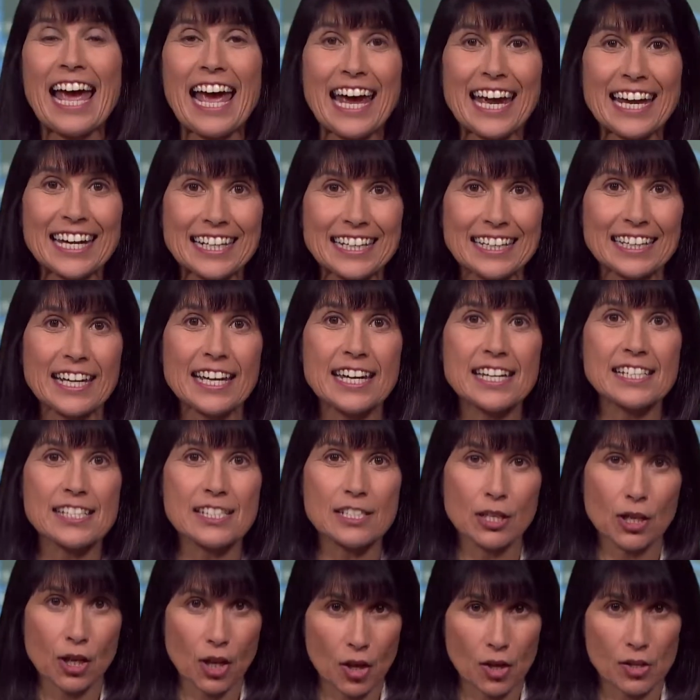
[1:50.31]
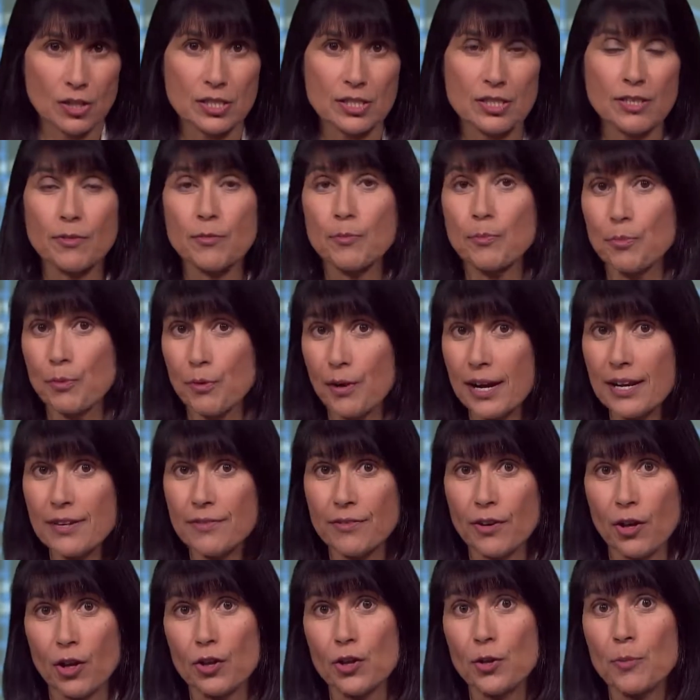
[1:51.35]
had less loss of brain
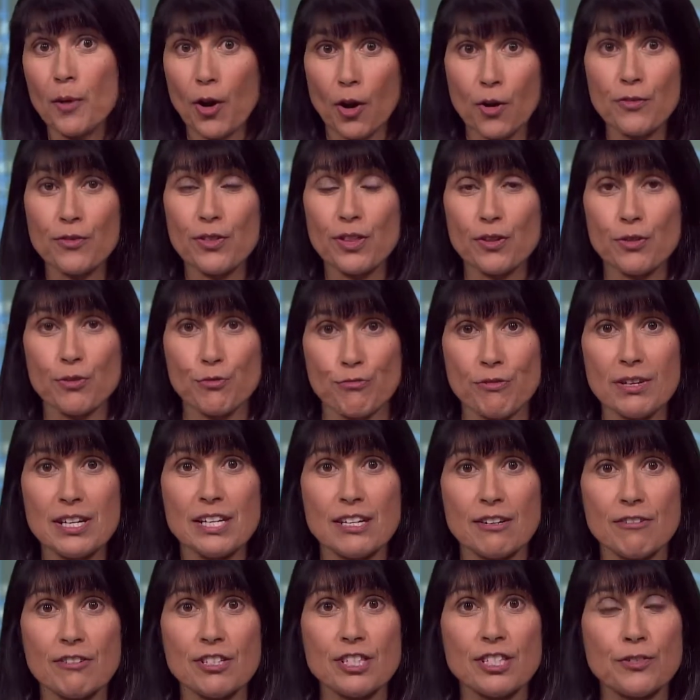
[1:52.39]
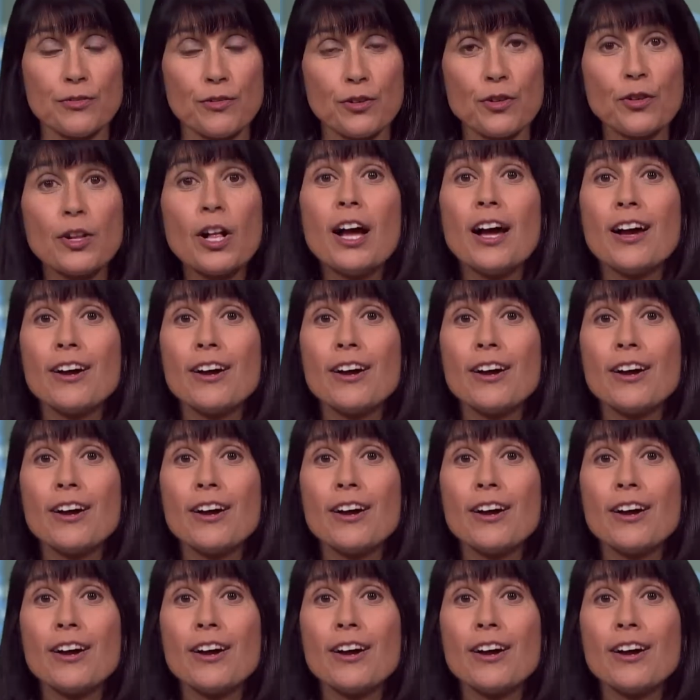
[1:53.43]
volume over the 3-year interval